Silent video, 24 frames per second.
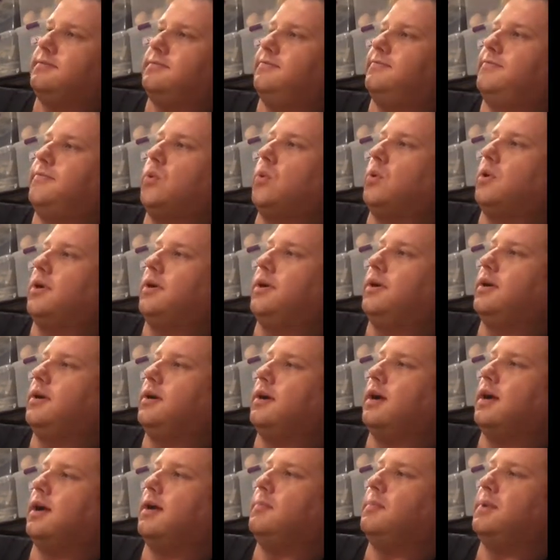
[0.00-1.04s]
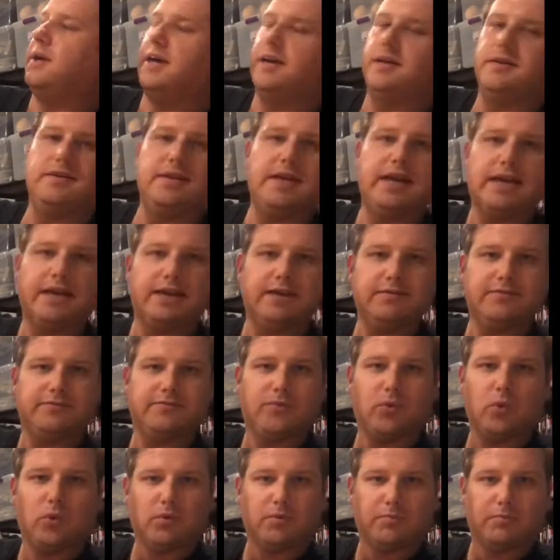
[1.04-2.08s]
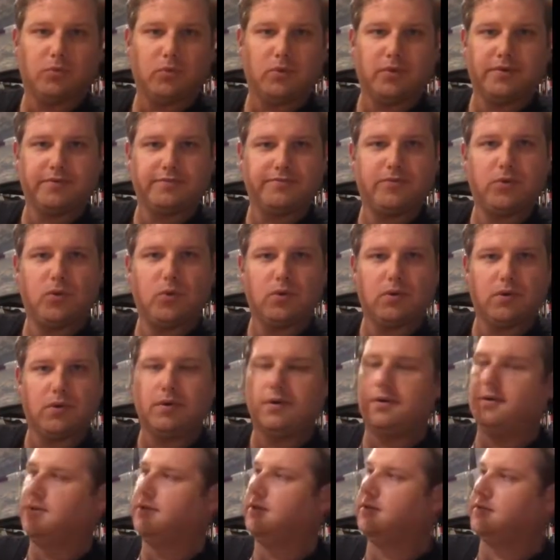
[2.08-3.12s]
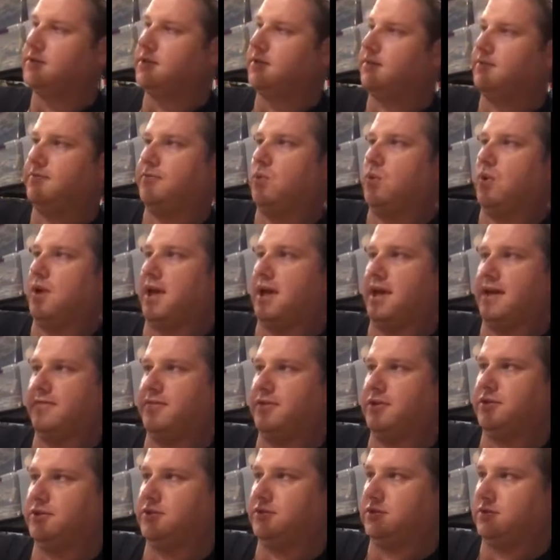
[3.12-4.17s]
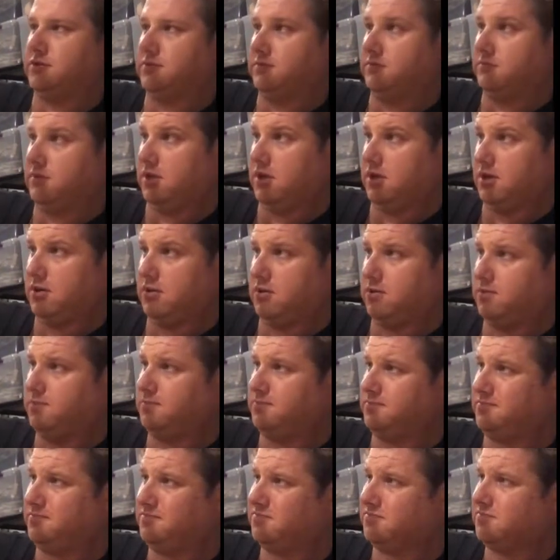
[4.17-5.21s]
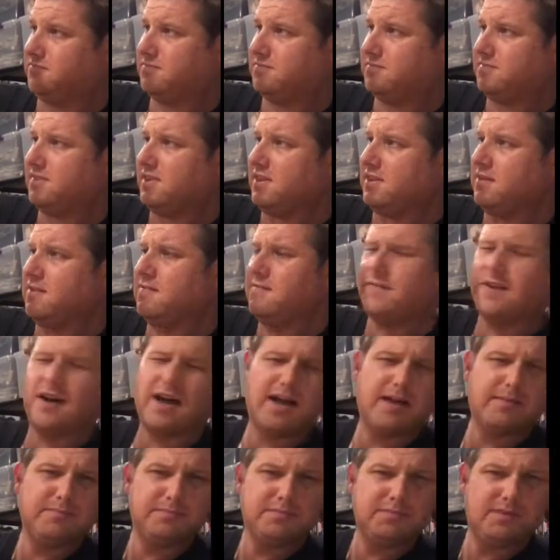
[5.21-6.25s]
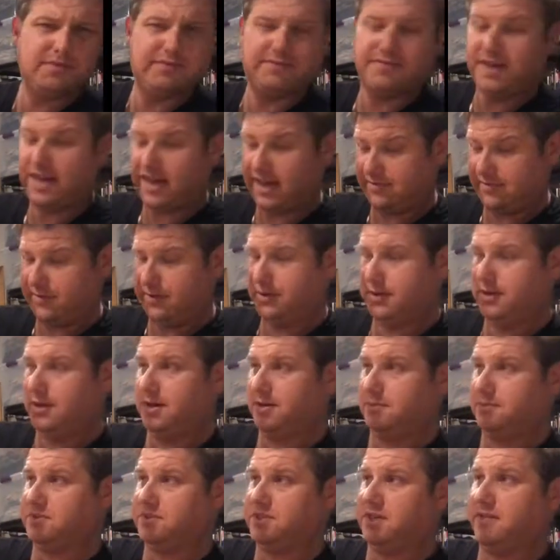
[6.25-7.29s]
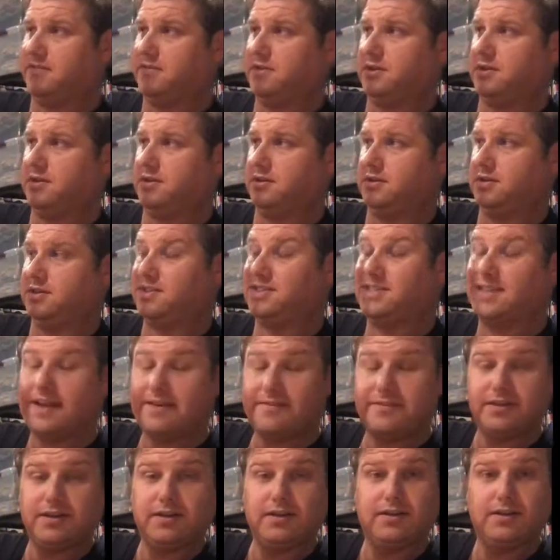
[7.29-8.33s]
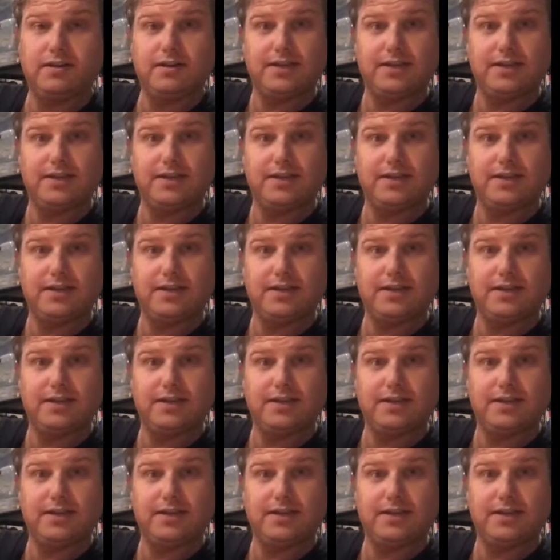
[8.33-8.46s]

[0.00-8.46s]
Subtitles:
400 I'm at negative 4.4, so 4.5 inches low. 500, I'm seven